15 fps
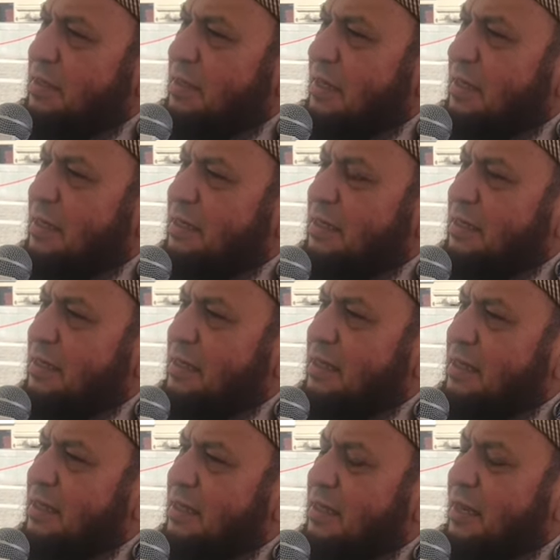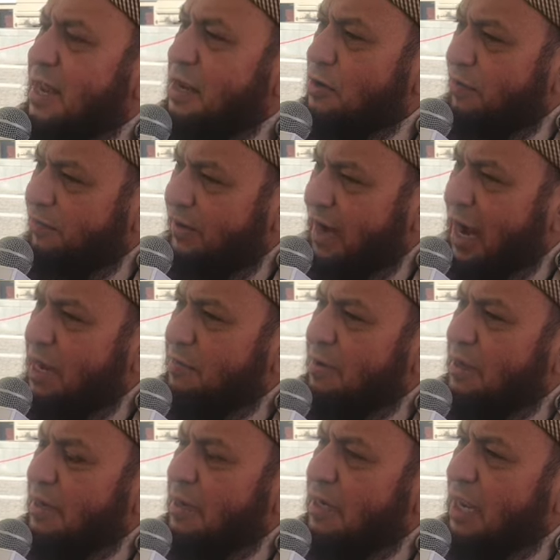the rate of crime
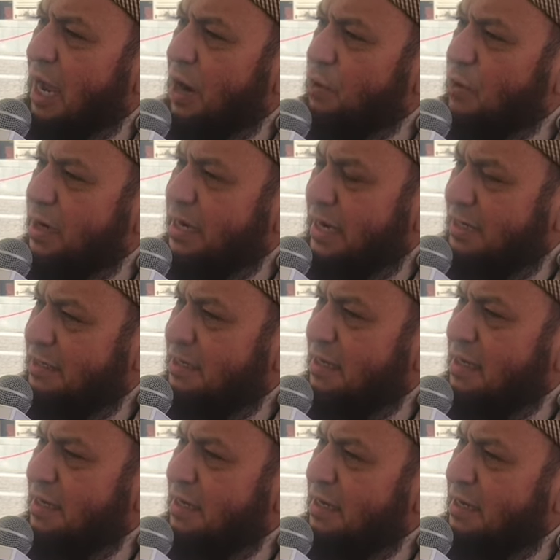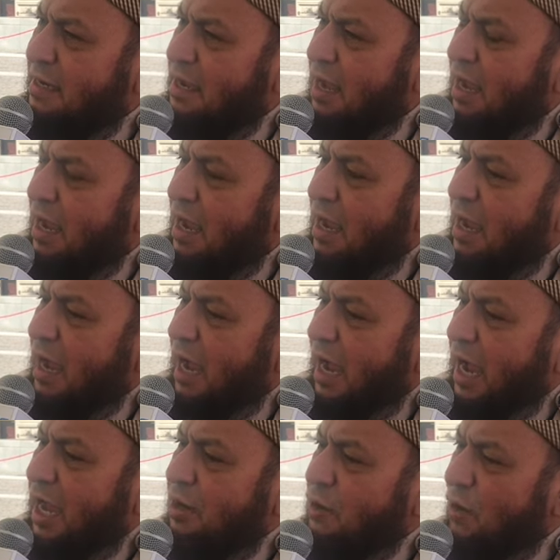in our country
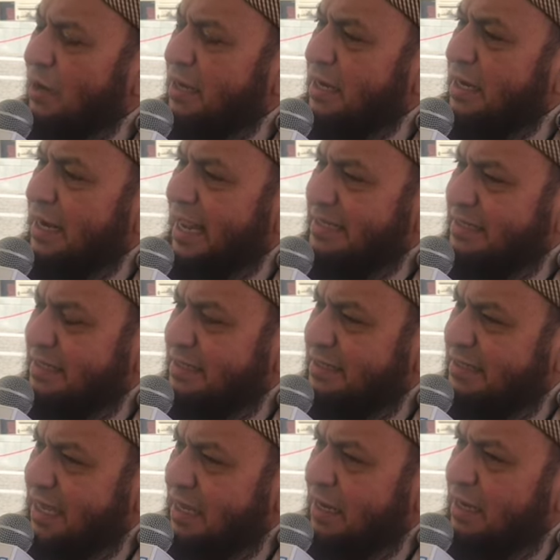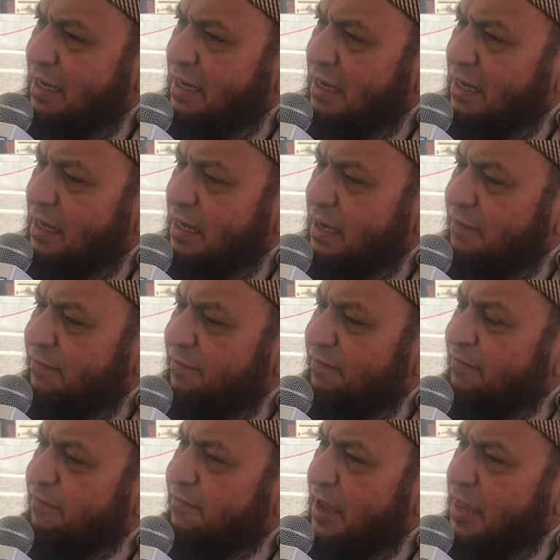are not necessarily
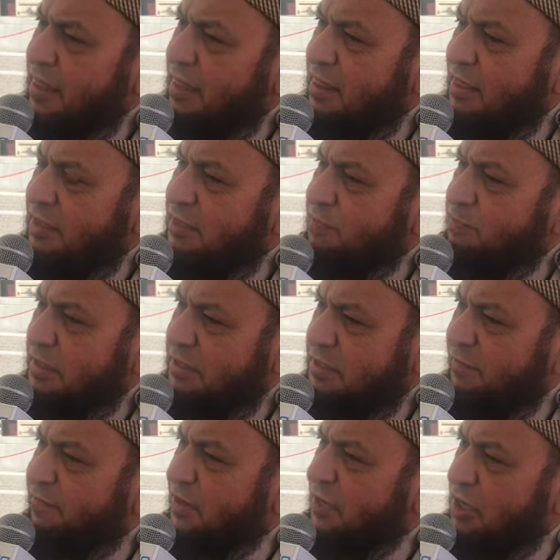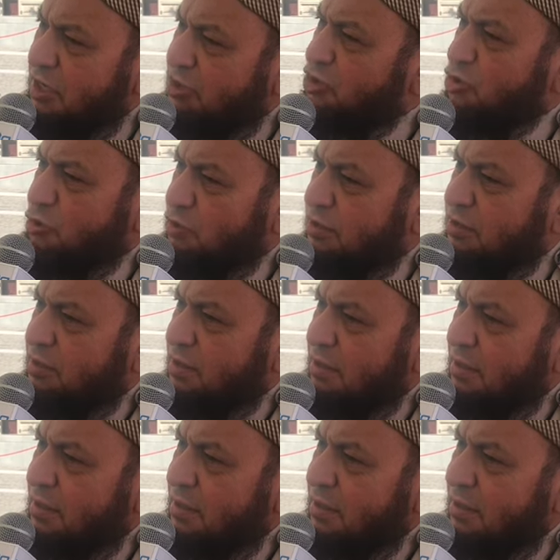faith-specific issues.
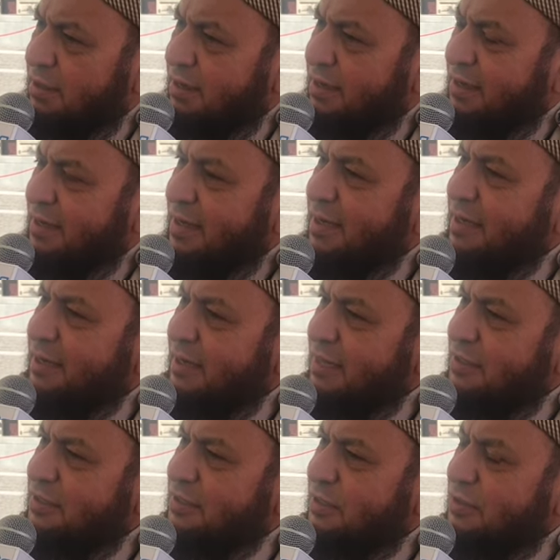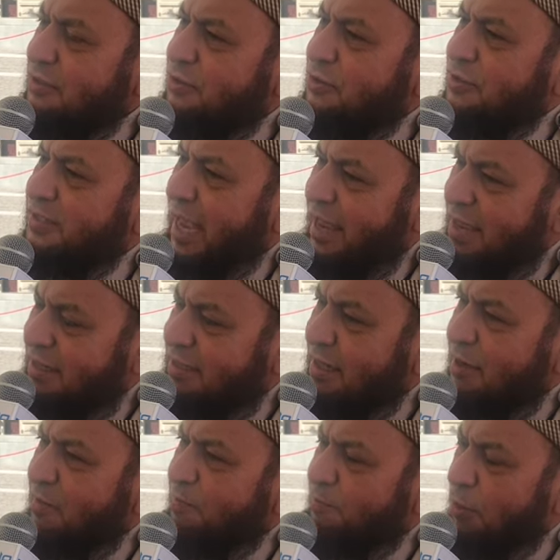It is
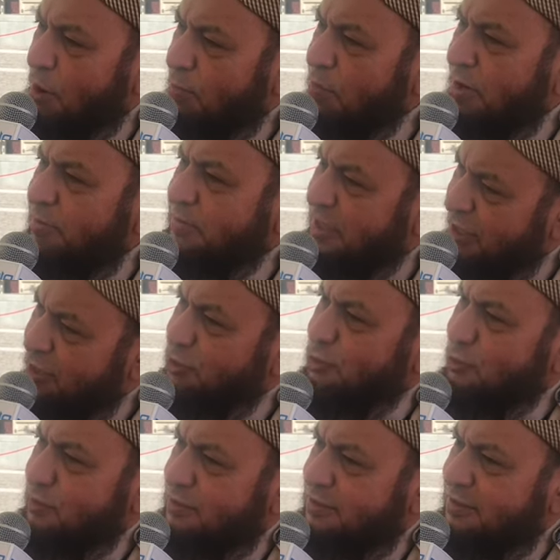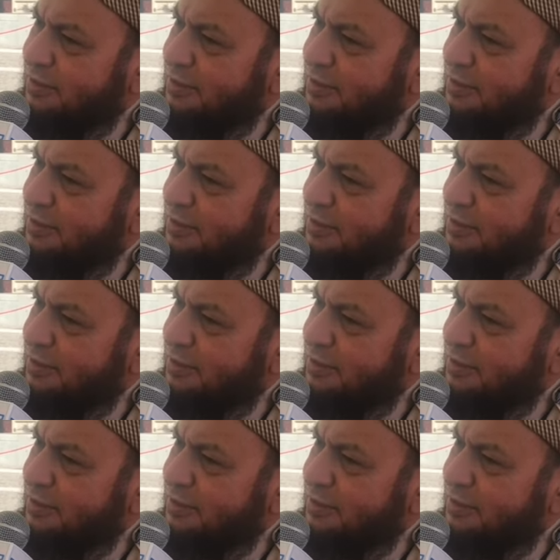societal problems and issues.